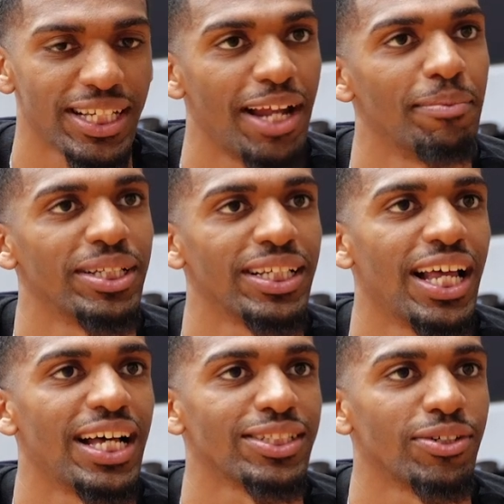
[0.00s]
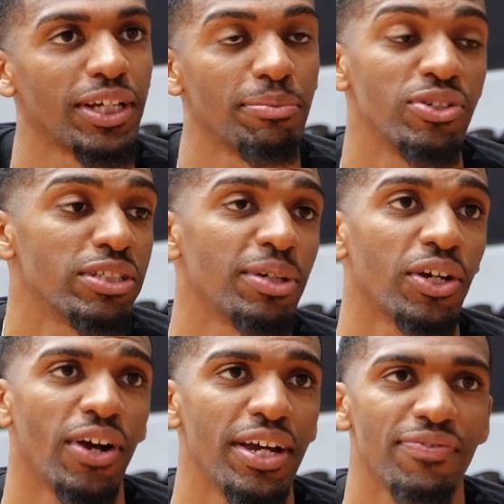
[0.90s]
kind of meant a lot. So the community's been
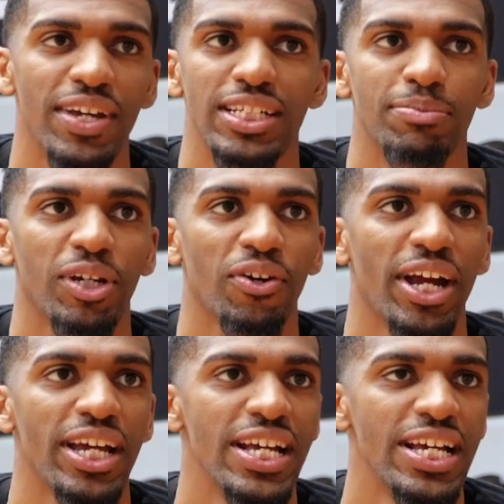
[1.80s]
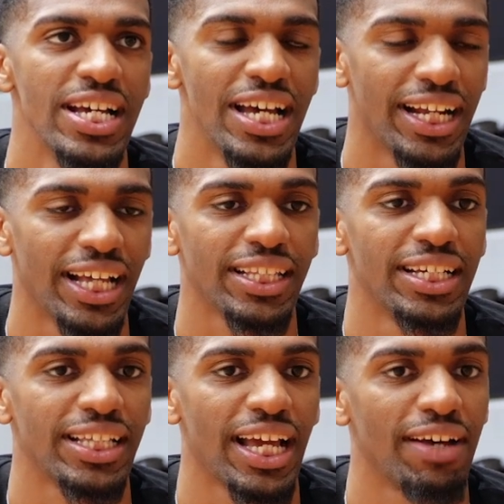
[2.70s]
great, fans have been great, and I
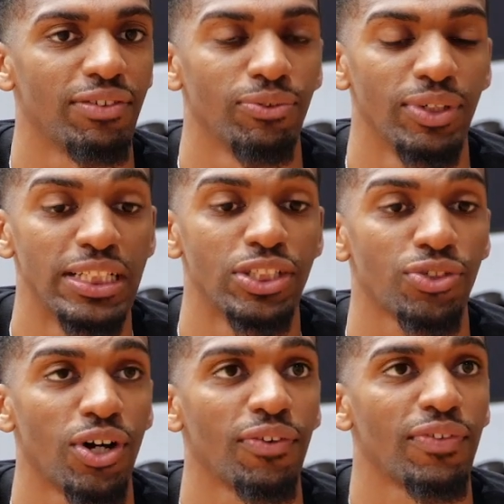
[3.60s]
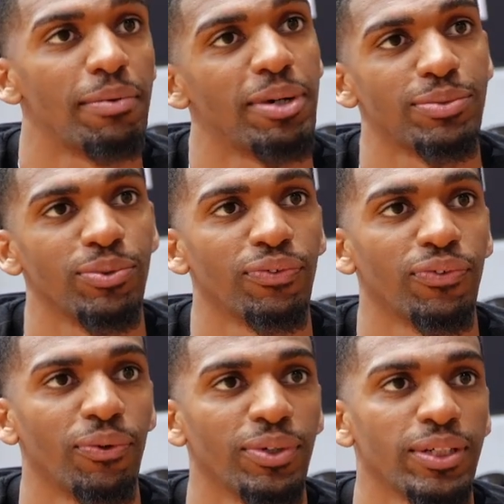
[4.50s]
think they have a really strong fan base moving
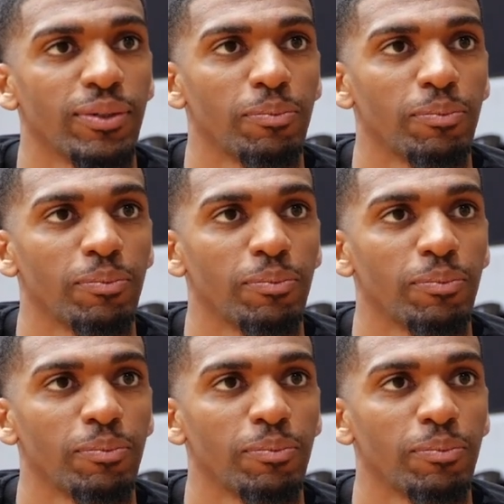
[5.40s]
forward.